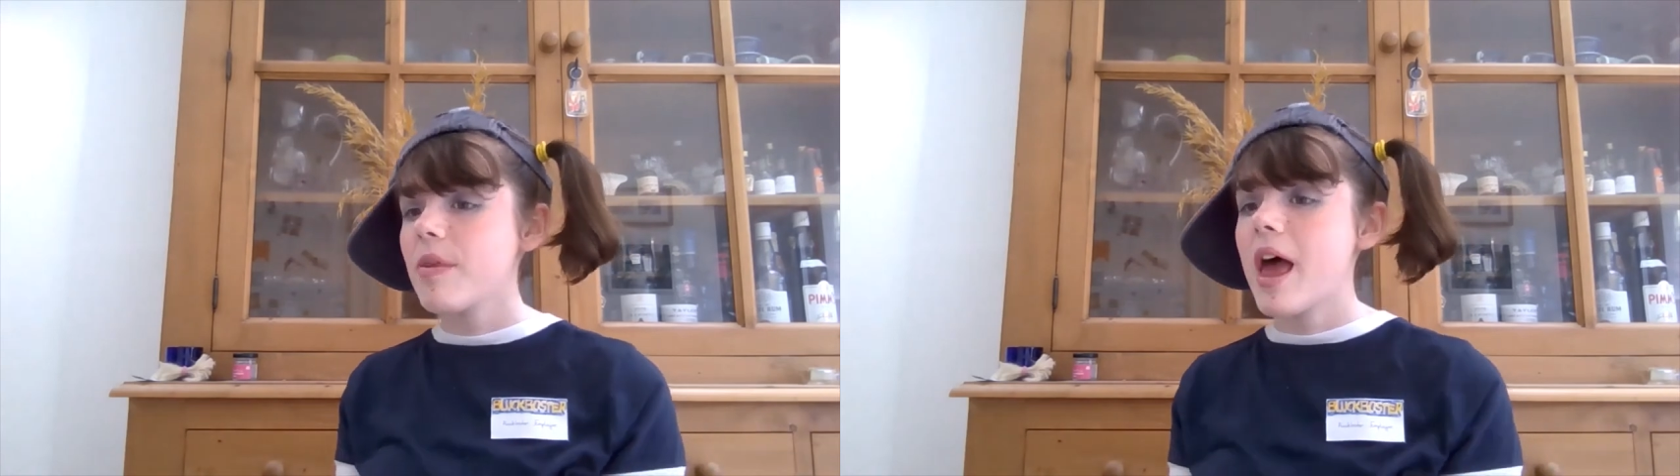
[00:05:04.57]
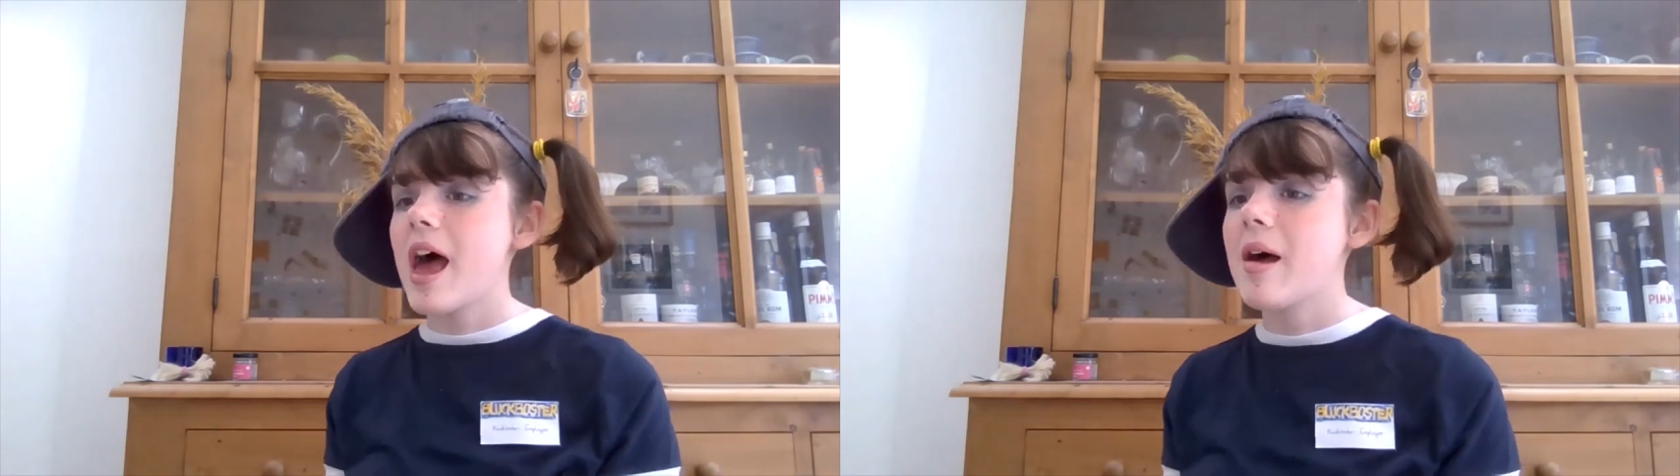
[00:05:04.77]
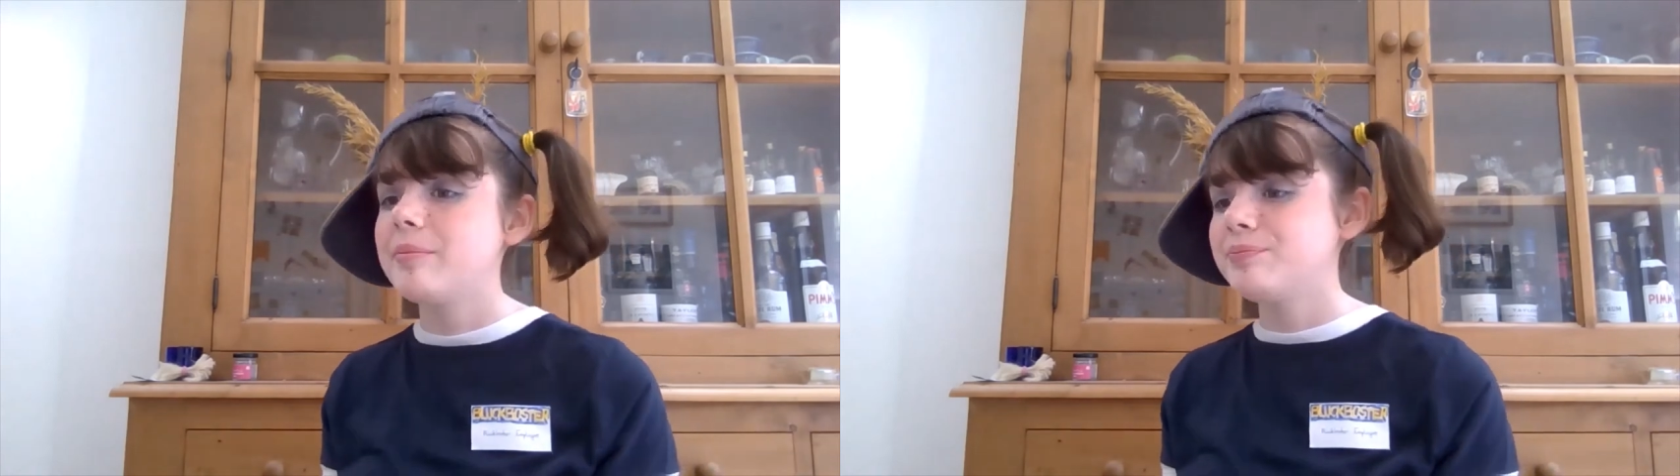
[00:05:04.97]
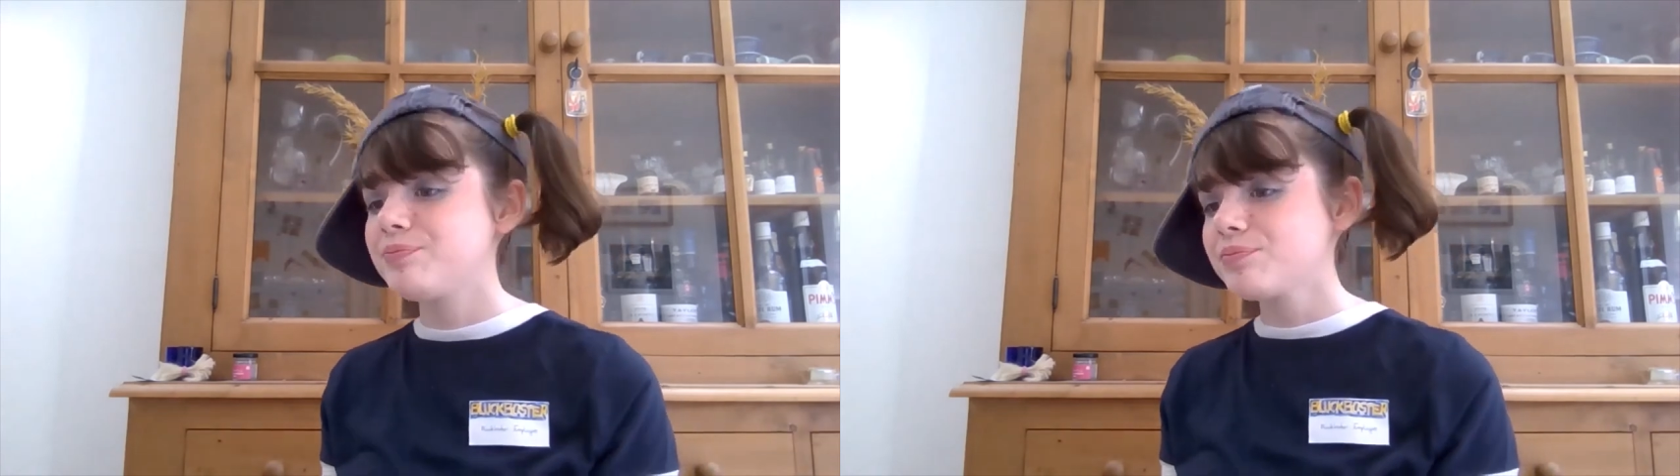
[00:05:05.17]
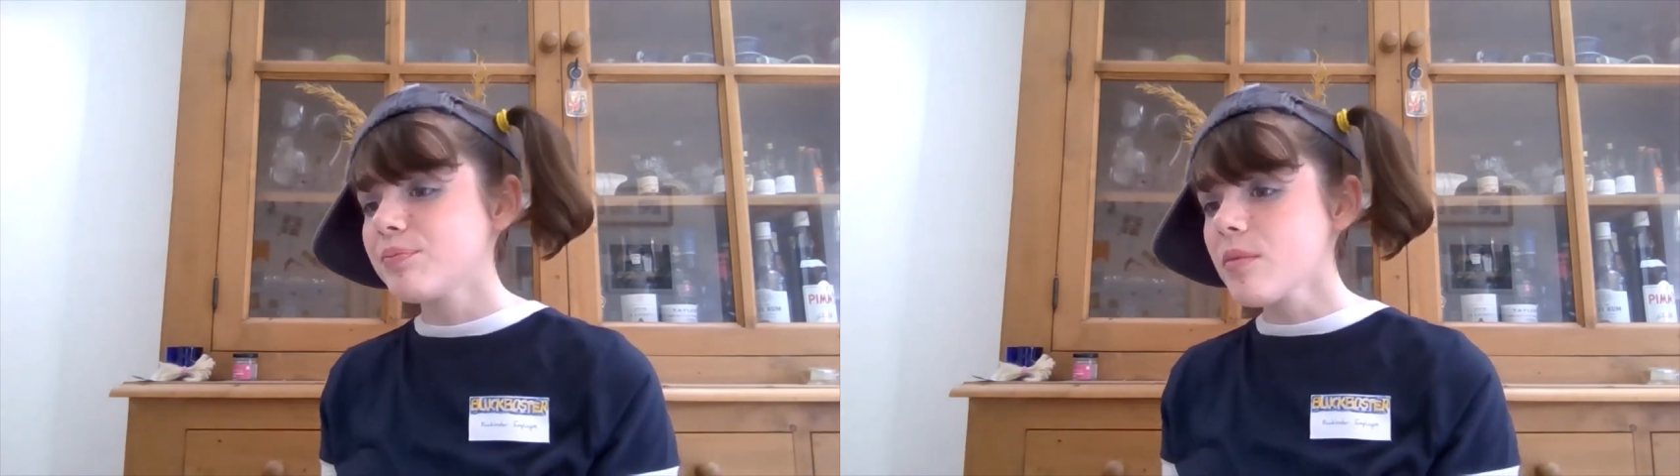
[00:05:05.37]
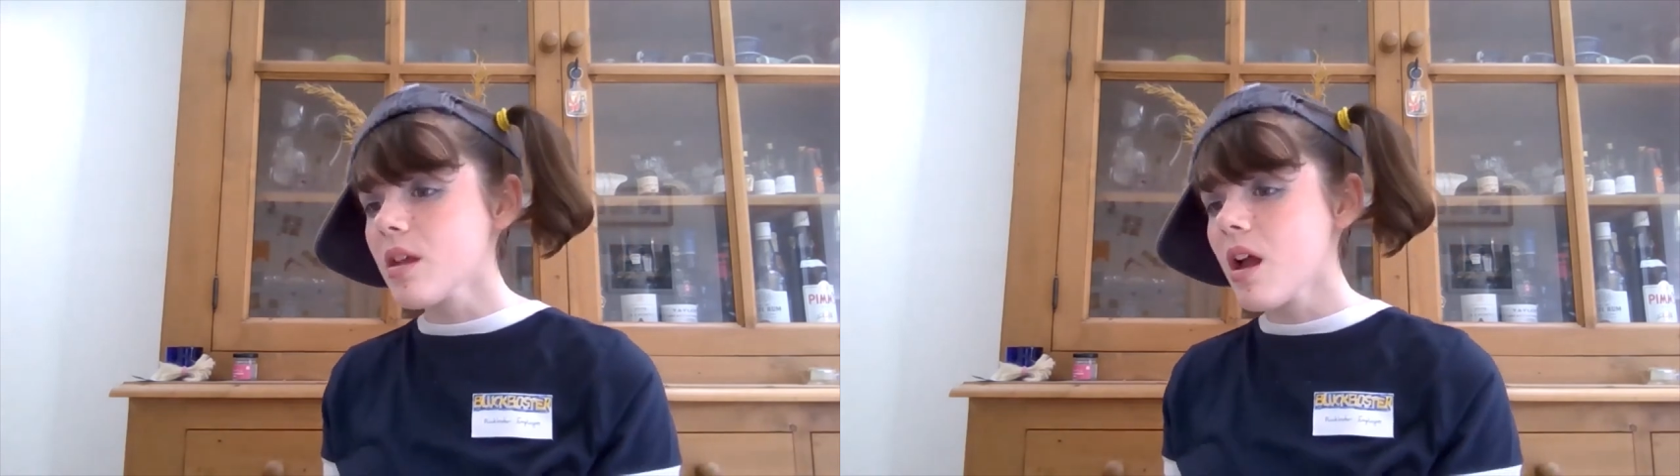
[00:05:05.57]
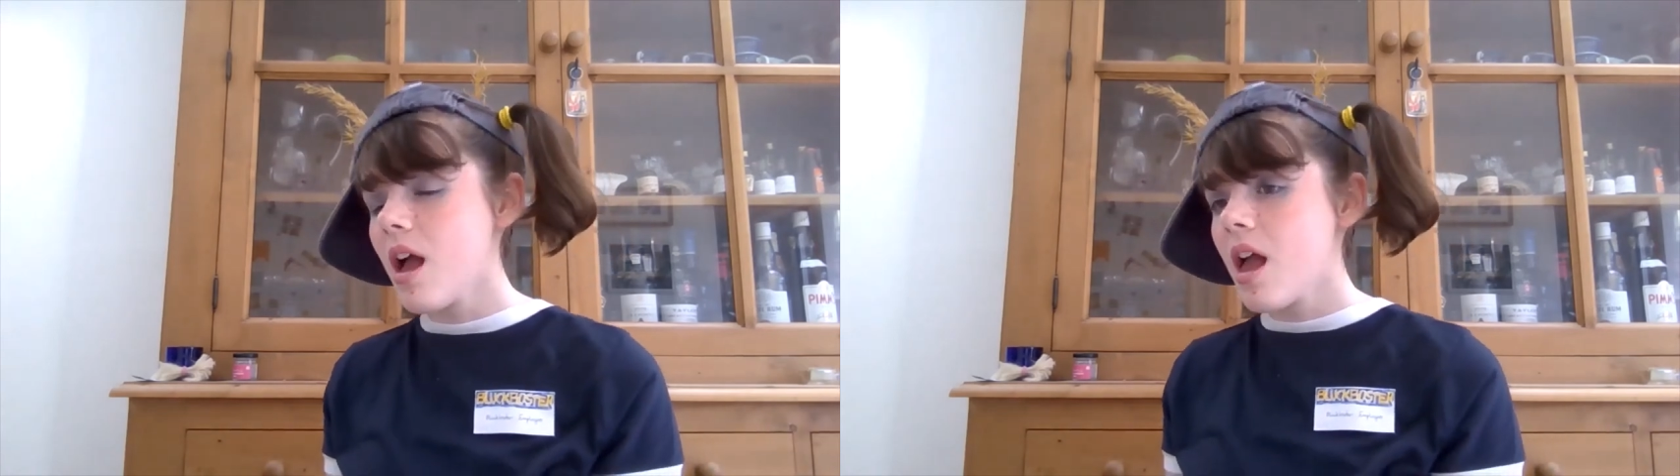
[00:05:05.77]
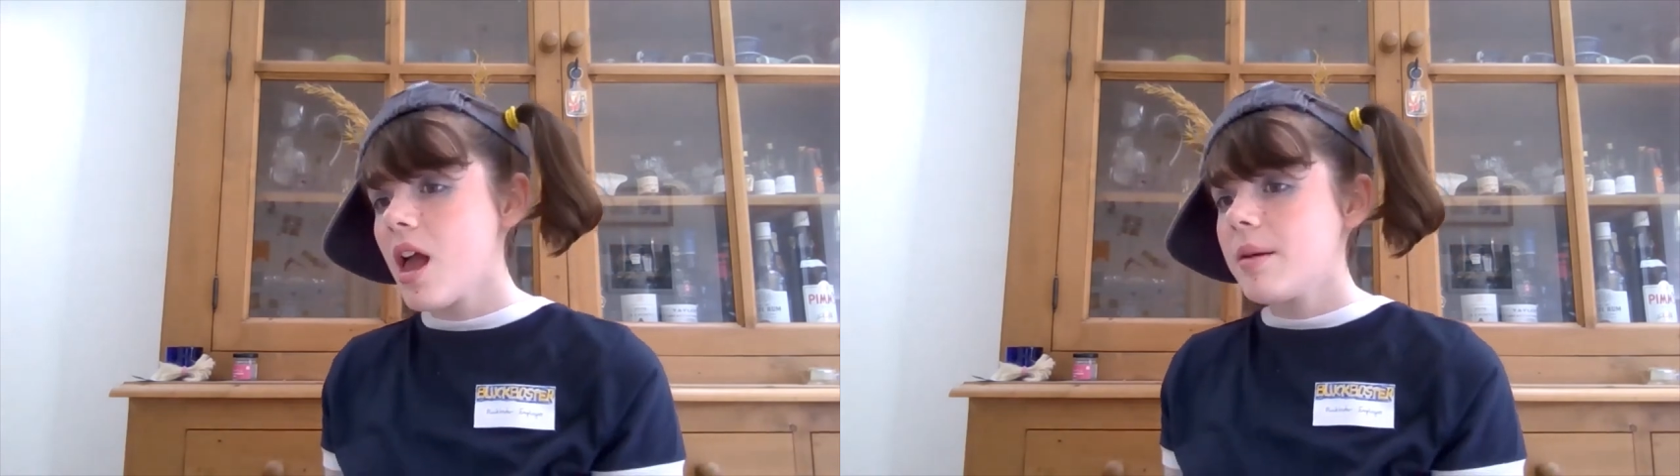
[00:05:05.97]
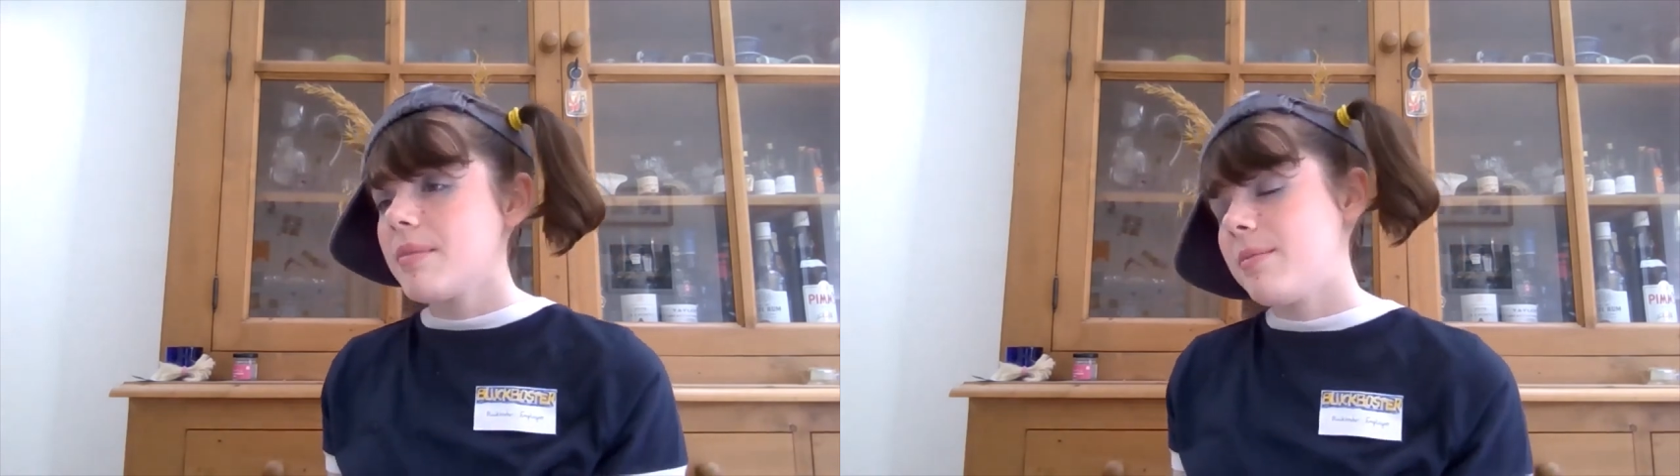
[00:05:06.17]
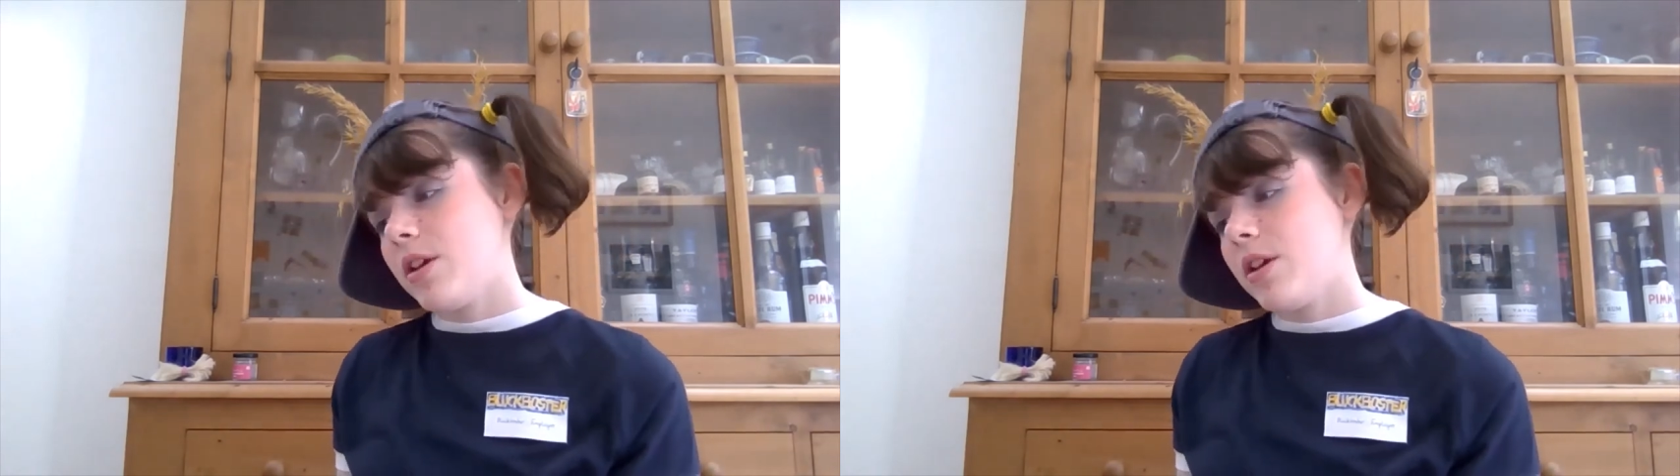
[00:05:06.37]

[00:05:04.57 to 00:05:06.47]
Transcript: Maybe